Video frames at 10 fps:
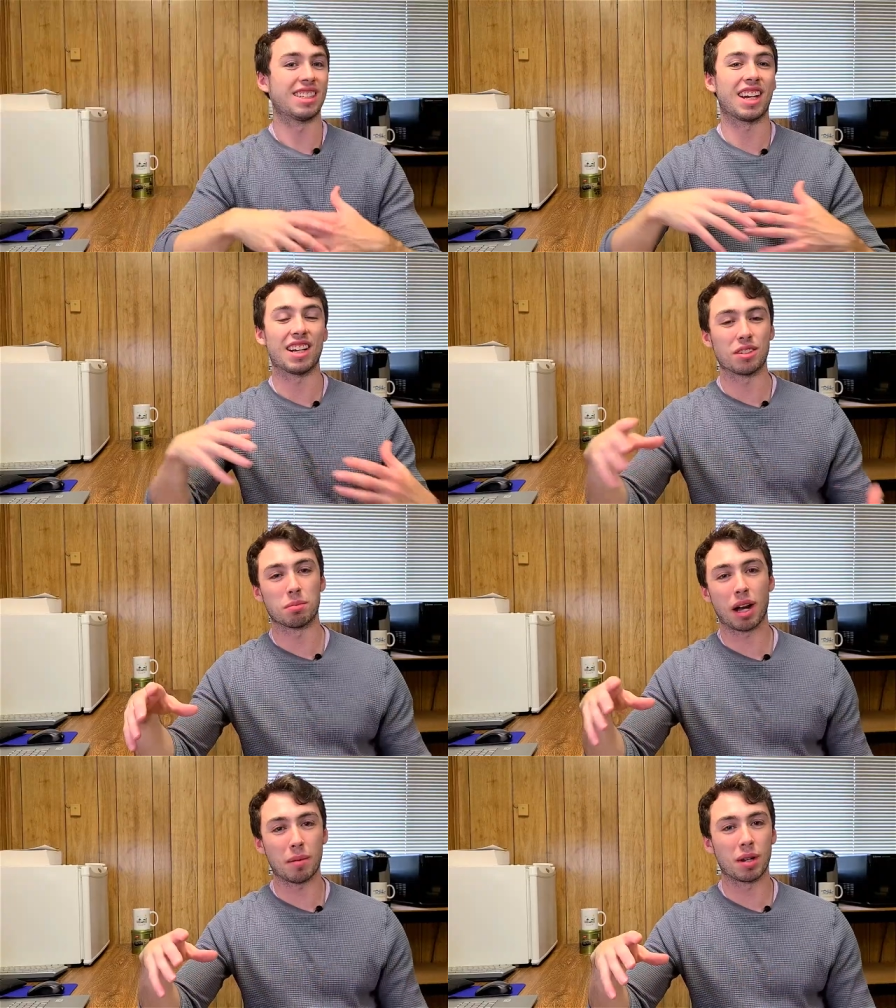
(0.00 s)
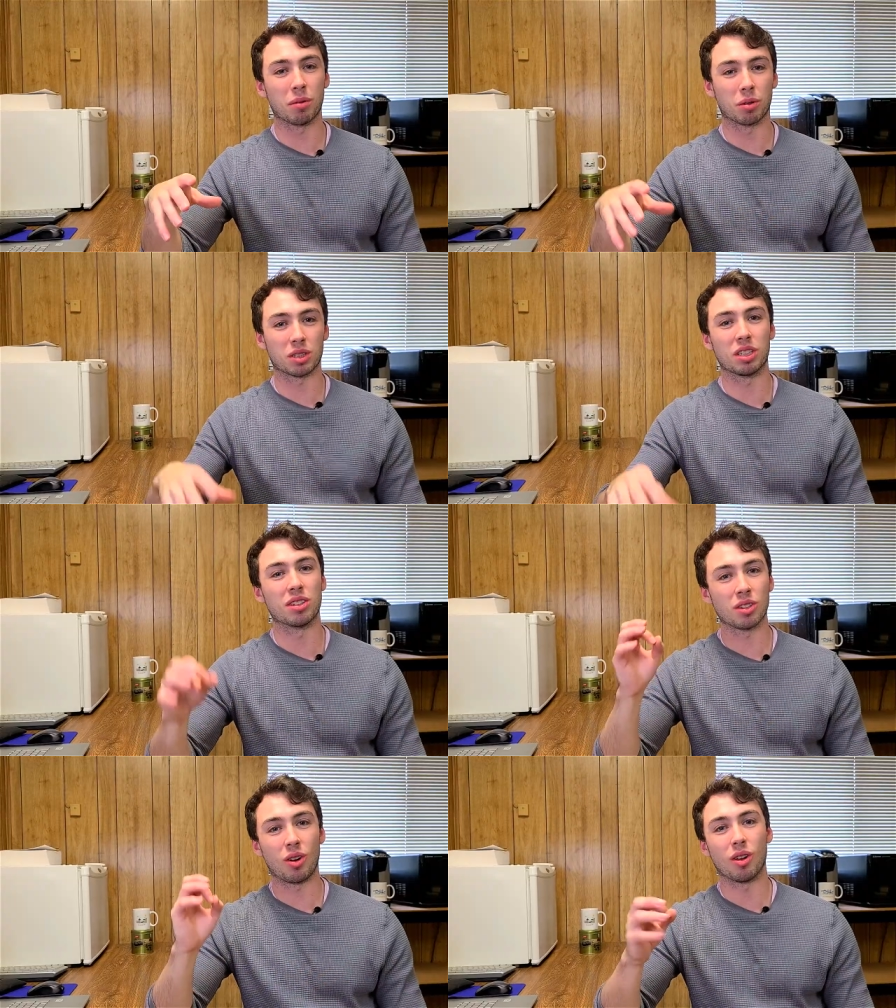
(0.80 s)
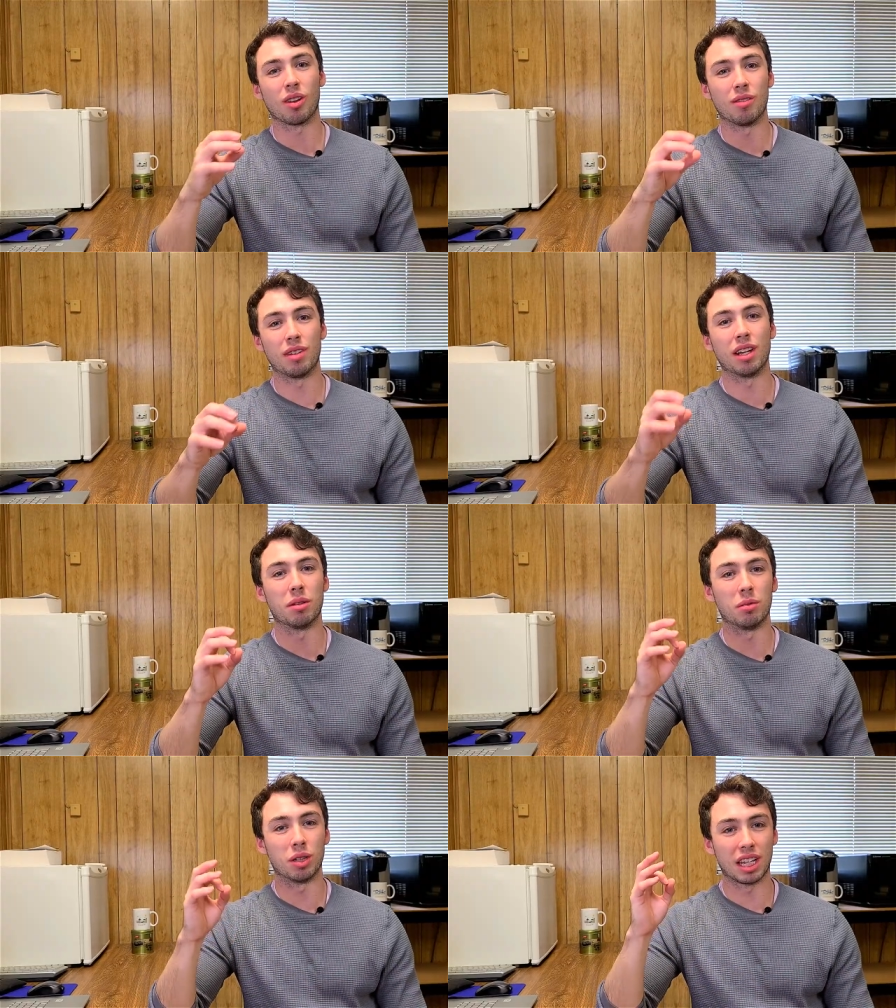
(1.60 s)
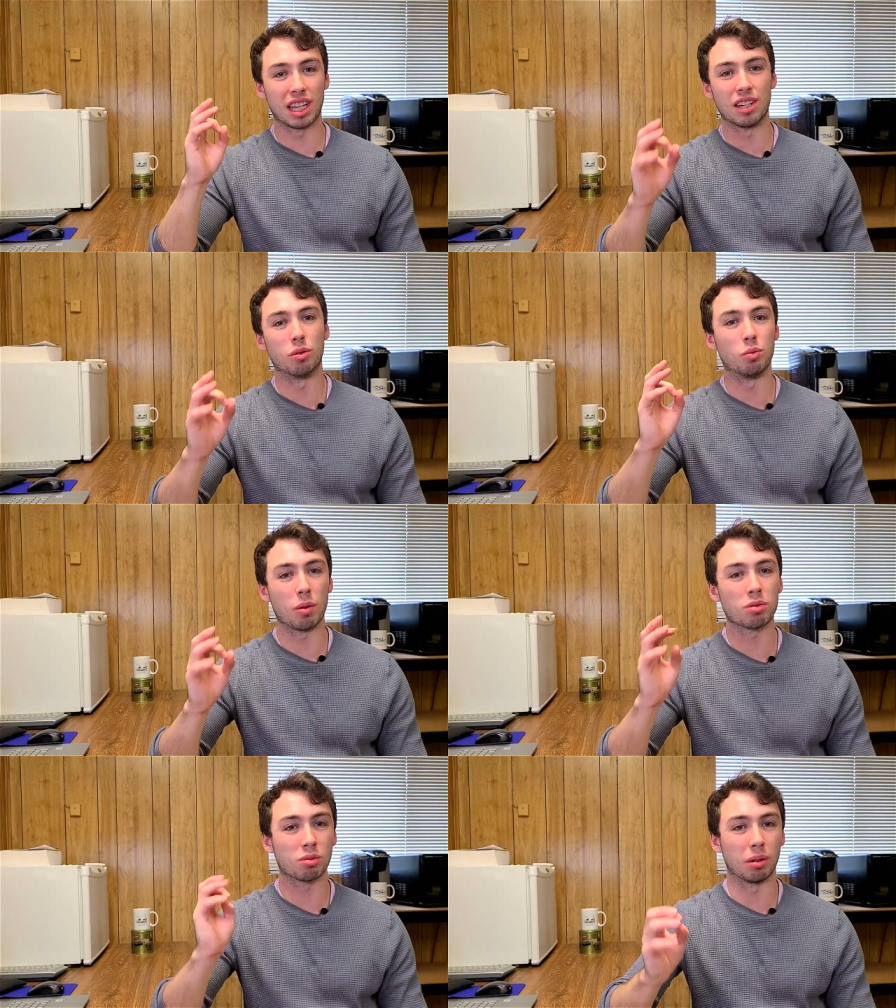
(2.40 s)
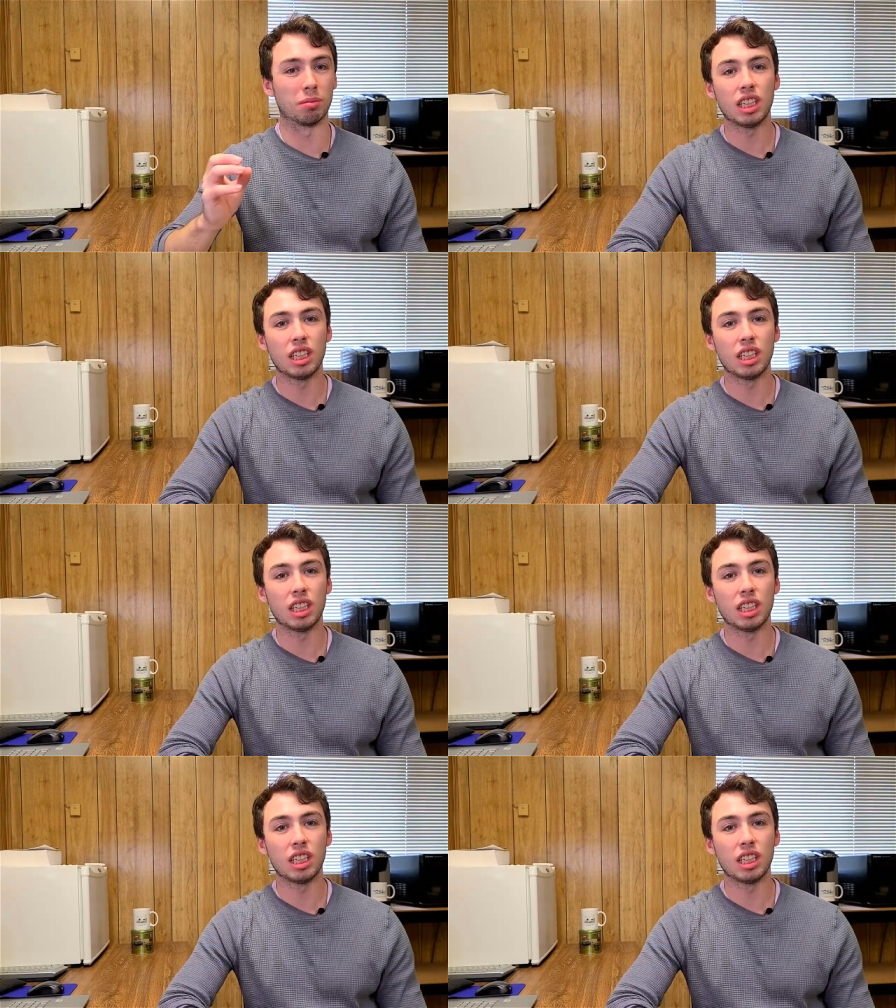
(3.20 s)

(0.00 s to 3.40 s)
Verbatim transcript: size your pipe networks, it is all available in WimSwim.